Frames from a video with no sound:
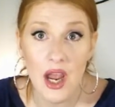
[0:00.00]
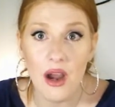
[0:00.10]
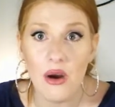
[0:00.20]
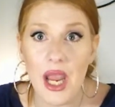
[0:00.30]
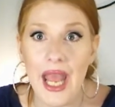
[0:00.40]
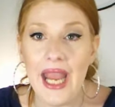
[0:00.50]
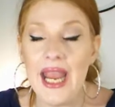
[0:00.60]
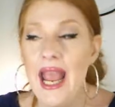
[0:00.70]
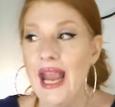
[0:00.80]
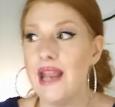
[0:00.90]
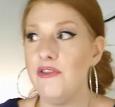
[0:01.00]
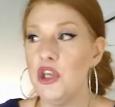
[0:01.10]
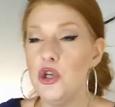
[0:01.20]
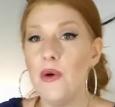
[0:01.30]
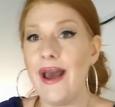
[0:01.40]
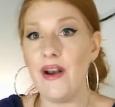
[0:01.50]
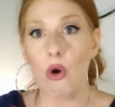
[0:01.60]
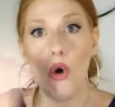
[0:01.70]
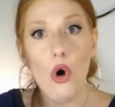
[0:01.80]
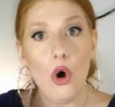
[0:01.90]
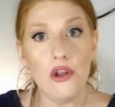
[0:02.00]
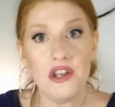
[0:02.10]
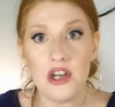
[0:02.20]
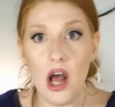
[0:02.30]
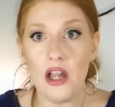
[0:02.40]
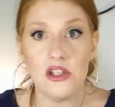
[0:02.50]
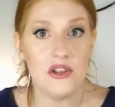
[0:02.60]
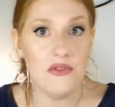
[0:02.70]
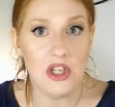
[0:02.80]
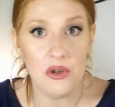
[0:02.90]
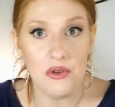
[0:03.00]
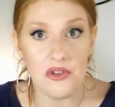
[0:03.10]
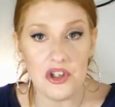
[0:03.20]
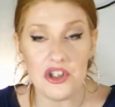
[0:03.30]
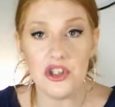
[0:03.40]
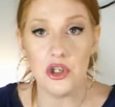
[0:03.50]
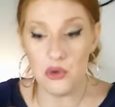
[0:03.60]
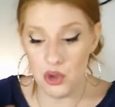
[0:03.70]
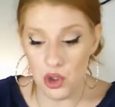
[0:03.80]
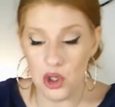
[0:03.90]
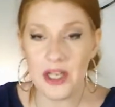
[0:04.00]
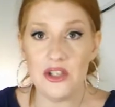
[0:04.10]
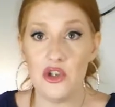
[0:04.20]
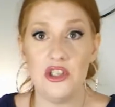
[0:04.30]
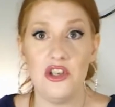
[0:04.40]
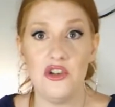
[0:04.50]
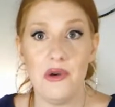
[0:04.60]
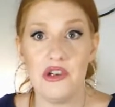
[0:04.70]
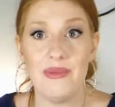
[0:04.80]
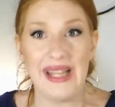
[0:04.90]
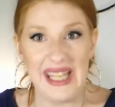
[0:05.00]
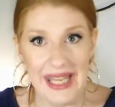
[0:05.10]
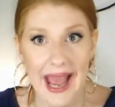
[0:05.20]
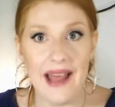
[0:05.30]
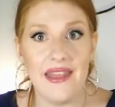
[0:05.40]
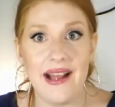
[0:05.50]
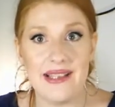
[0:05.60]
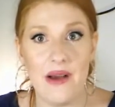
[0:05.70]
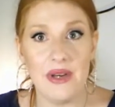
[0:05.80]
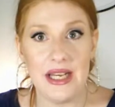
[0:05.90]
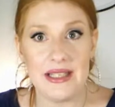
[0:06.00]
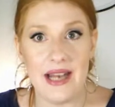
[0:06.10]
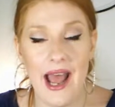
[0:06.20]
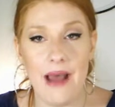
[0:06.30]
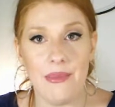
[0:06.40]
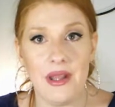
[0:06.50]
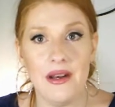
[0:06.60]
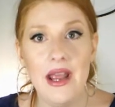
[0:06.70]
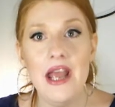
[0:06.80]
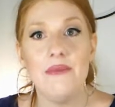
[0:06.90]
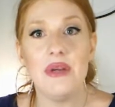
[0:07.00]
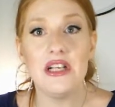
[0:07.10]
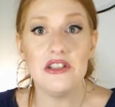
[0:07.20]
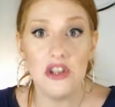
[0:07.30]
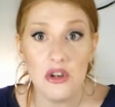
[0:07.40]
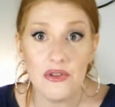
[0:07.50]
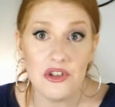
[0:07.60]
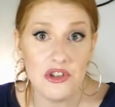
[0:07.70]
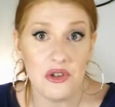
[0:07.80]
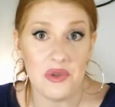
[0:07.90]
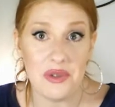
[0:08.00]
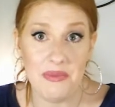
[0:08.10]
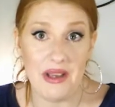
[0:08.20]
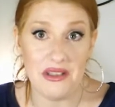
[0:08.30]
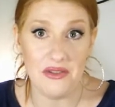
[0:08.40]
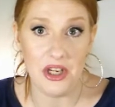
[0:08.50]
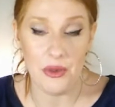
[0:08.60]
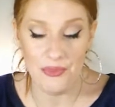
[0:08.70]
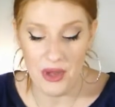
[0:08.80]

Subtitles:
Okay, if you had all the knowledge of the universe, you'd look at your situation and be like, yeah, that's how it needs to happen, because the universe knows what's best for you.